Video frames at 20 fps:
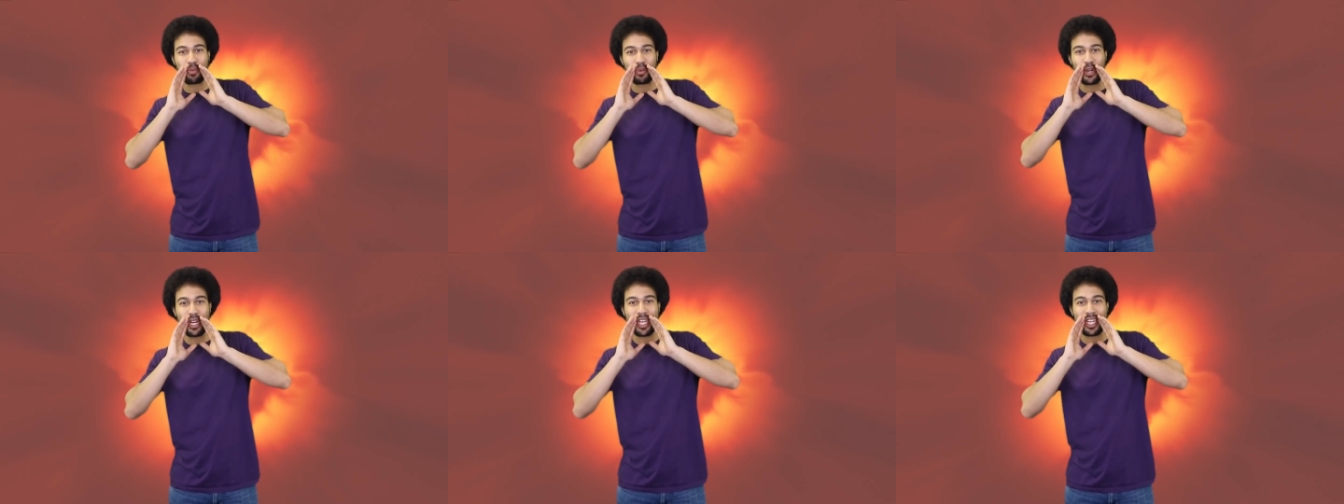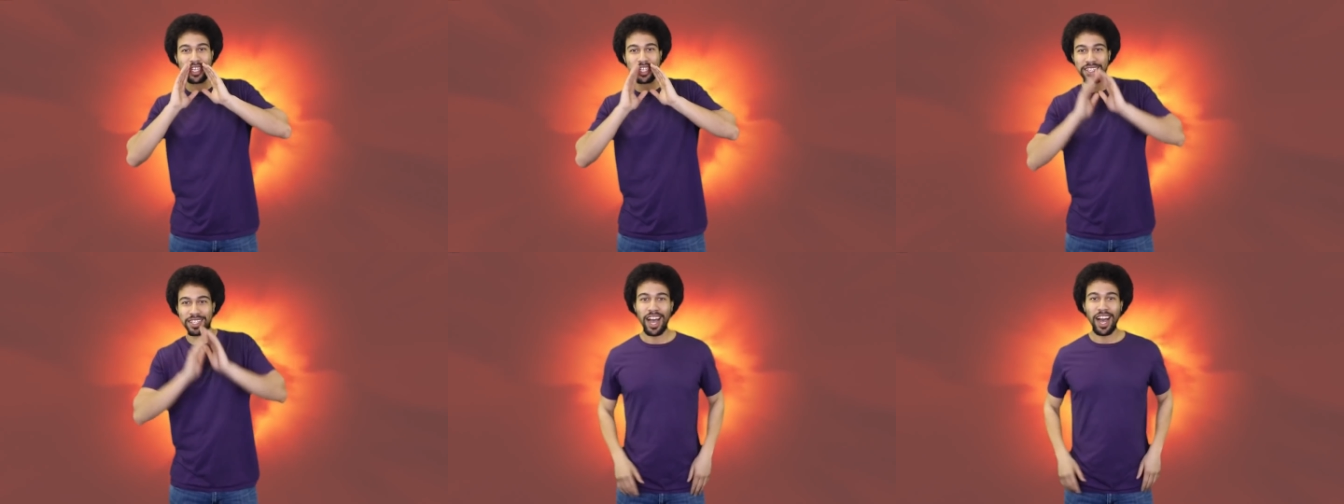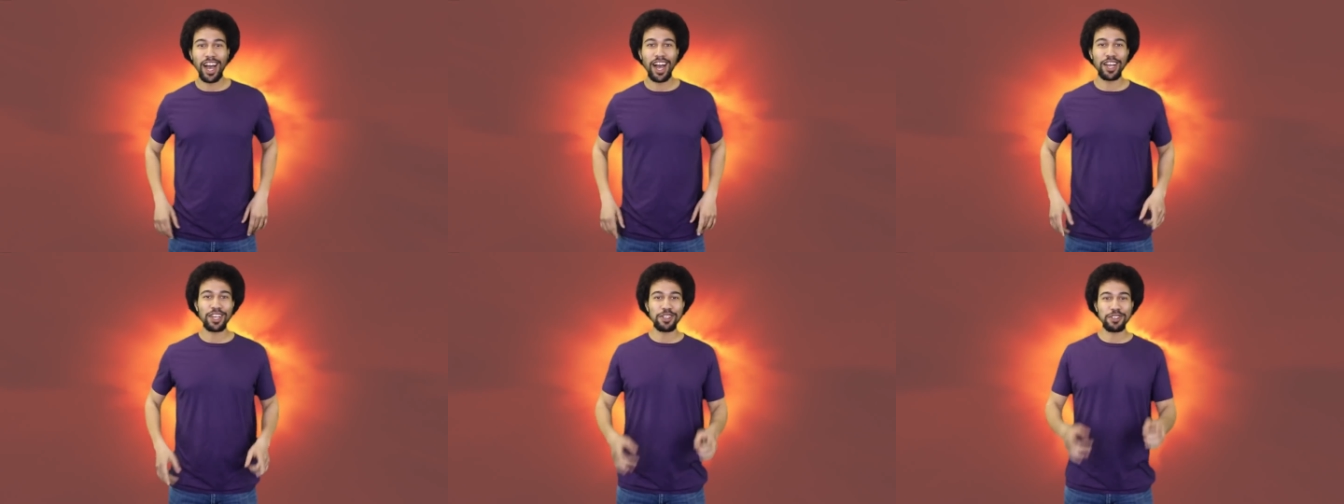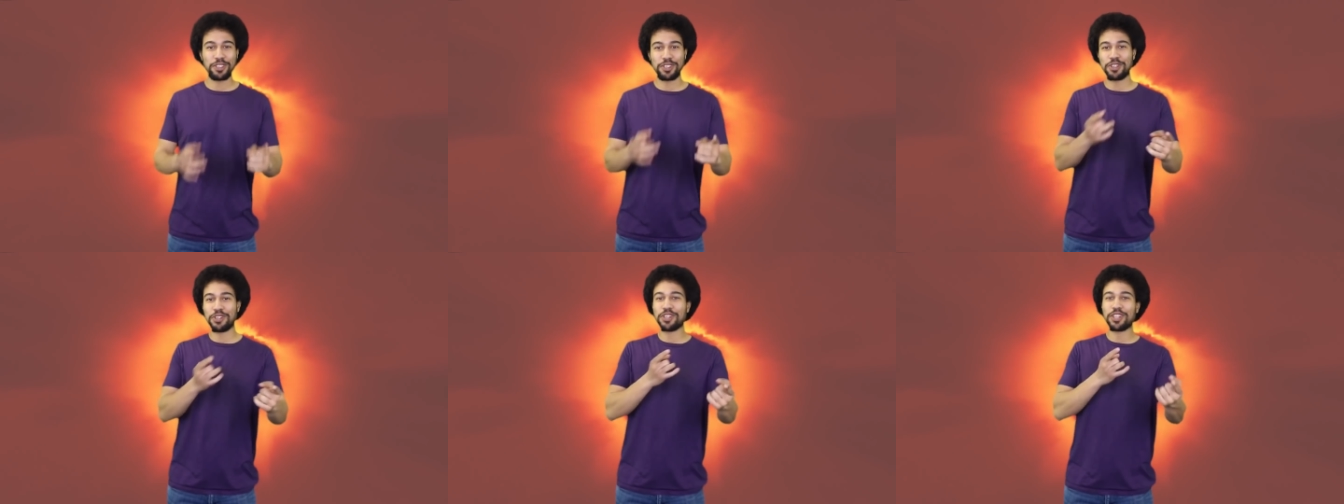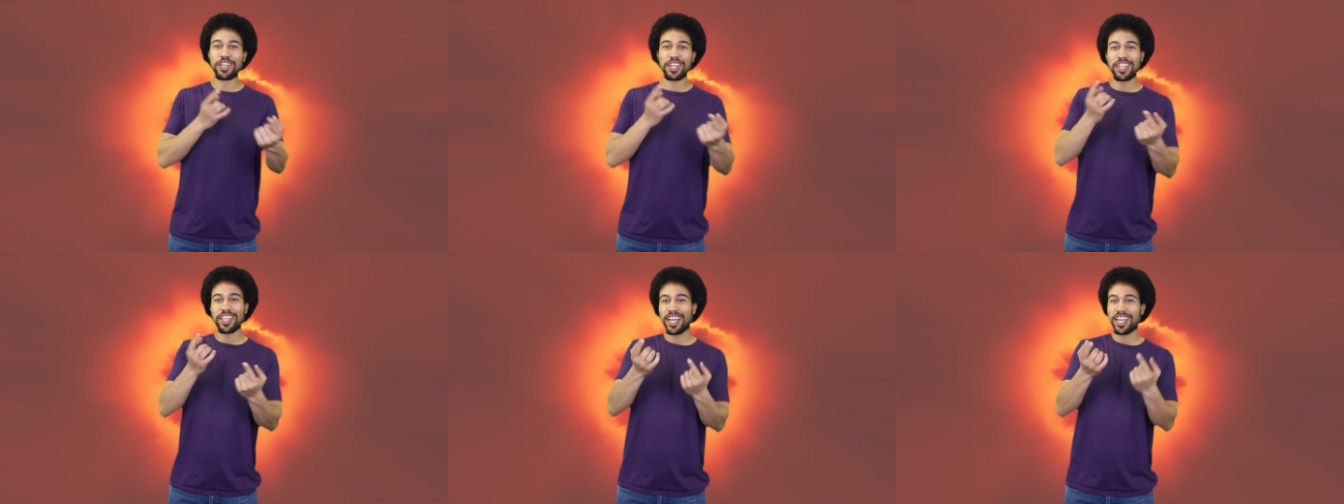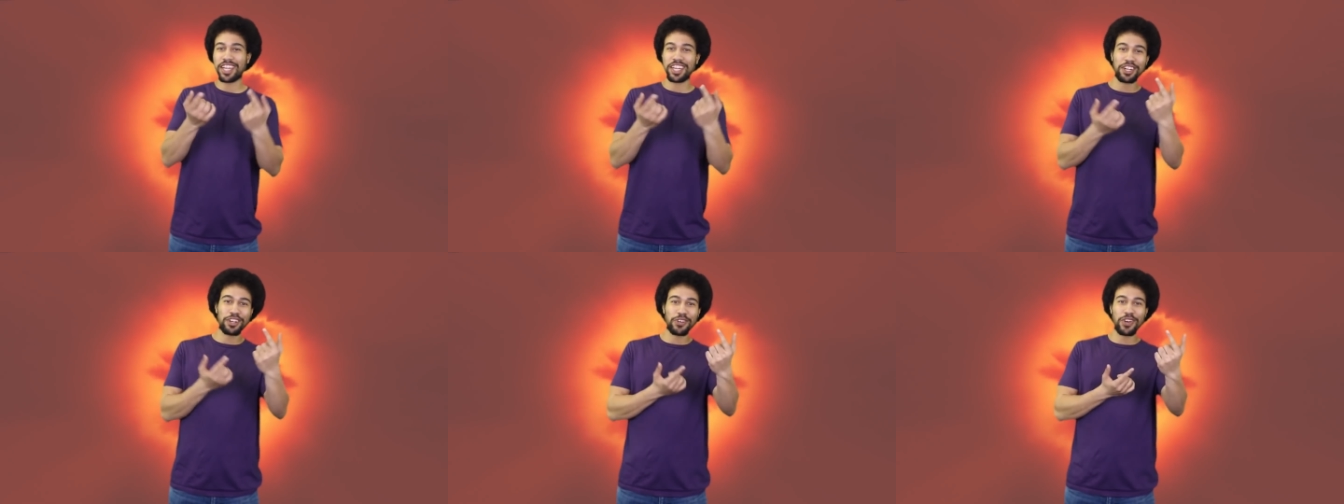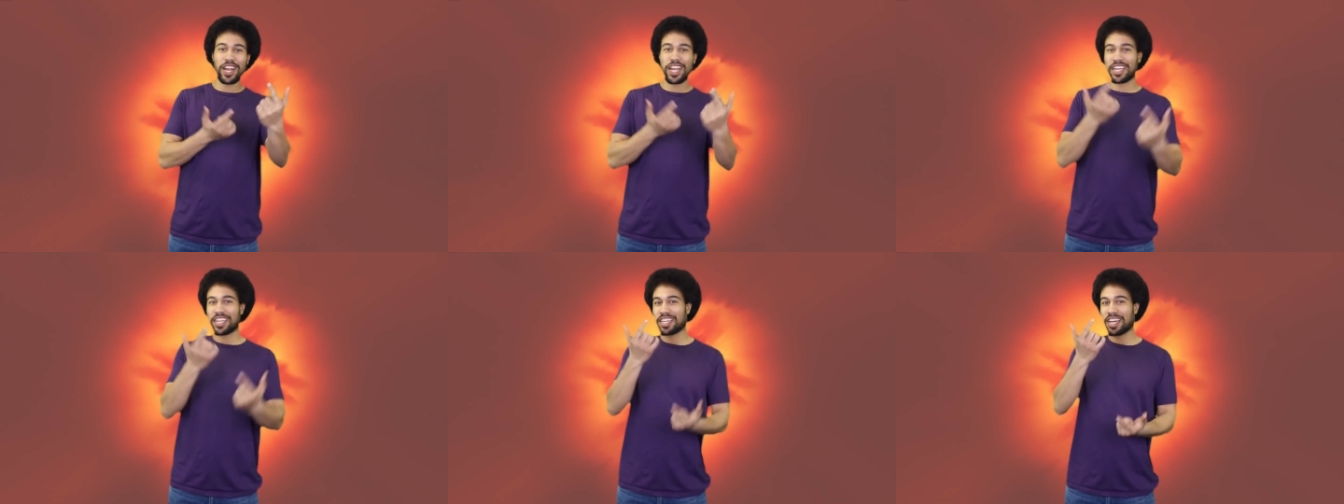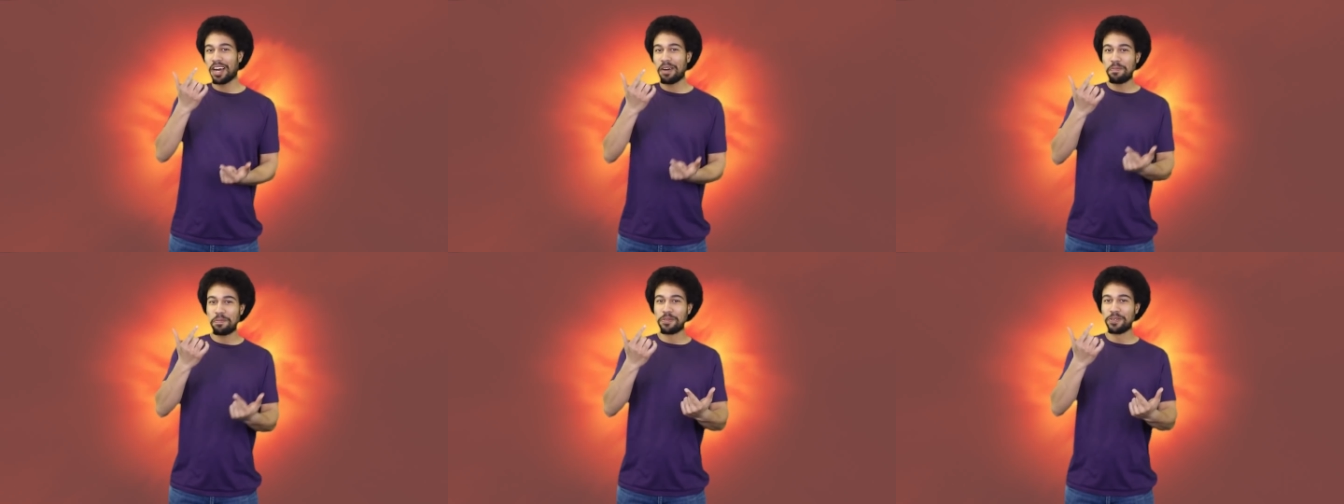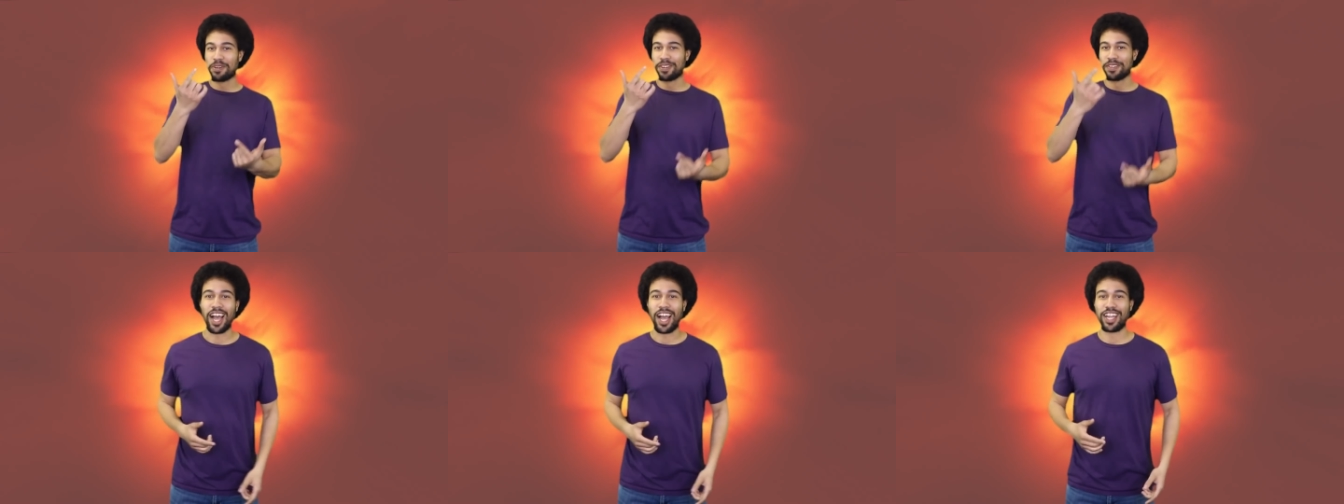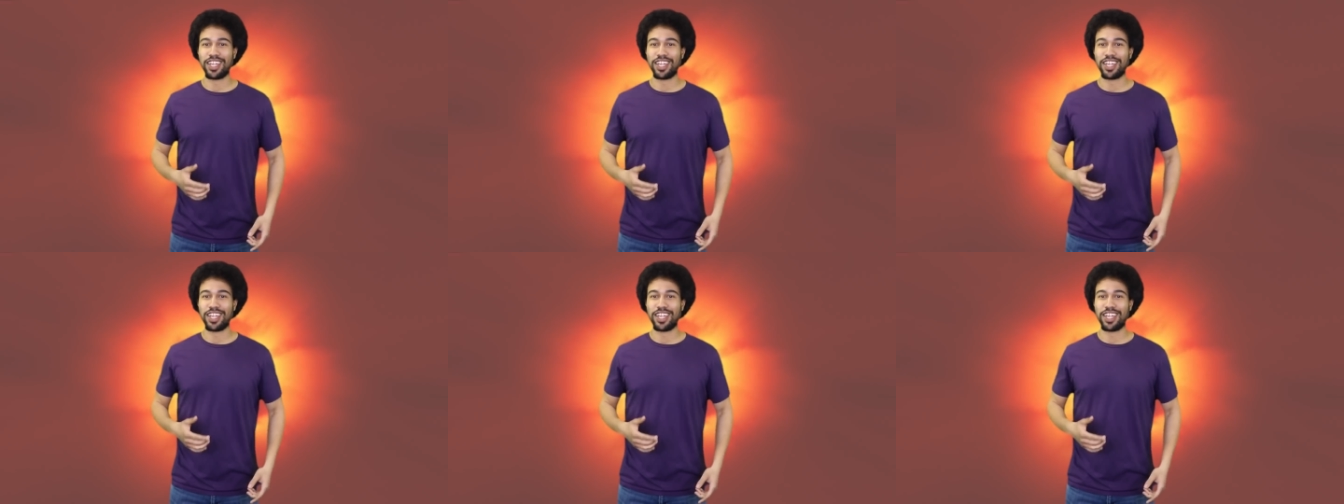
print. Oh, you two look like a great couple.